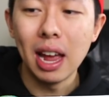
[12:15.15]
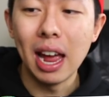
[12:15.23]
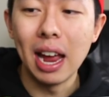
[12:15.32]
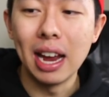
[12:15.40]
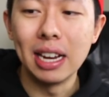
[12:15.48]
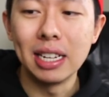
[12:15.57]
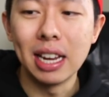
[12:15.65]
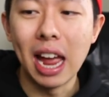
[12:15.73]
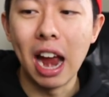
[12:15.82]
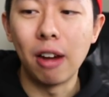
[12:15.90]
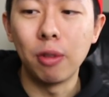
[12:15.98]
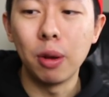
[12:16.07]
And
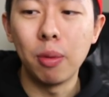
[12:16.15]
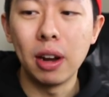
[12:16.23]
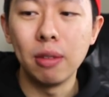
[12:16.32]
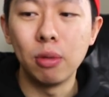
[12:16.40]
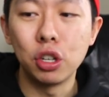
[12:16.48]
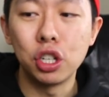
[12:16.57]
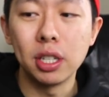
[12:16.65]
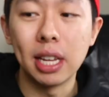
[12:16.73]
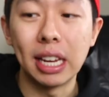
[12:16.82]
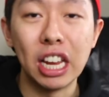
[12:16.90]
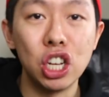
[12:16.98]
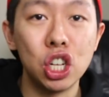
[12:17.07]
everyone was
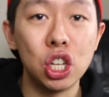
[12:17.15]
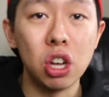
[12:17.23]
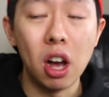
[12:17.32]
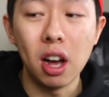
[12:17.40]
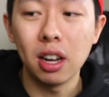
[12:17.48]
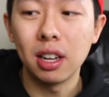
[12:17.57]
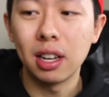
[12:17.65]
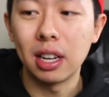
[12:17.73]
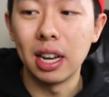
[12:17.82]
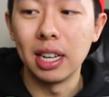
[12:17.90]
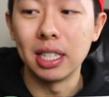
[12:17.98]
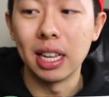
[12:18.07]
just in shock
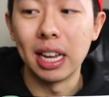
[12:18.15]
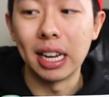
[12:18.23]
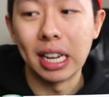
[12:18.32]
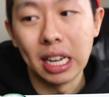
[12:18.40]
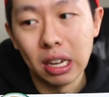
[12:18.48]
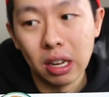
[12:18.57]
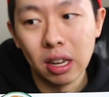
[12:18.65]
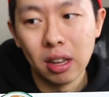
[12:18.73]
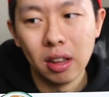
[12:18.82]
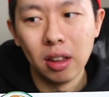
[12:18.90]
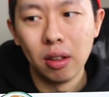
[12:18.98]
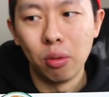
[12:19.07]
because
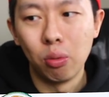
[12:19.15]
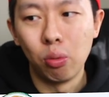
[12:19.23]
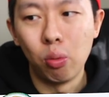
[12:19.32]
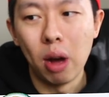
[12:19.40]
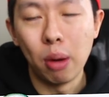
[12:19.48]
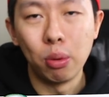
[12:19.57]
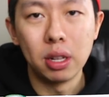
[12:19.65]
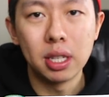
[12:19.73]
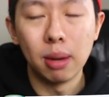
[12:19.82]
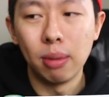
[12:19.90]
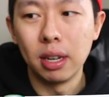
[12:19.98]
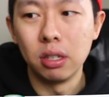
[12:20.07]
why would
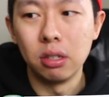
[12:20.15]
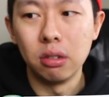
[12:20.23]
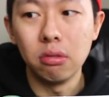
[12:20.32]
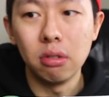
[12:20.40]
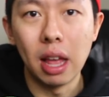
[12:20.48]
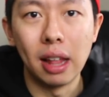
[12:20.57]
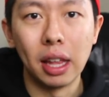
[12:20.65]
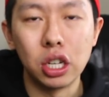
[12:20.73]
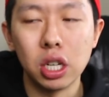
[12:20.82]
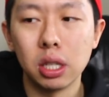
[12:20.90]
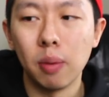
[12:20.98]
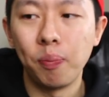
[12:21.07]
someone do
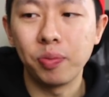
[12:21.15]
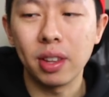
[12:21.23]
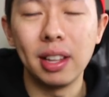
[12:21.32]
that?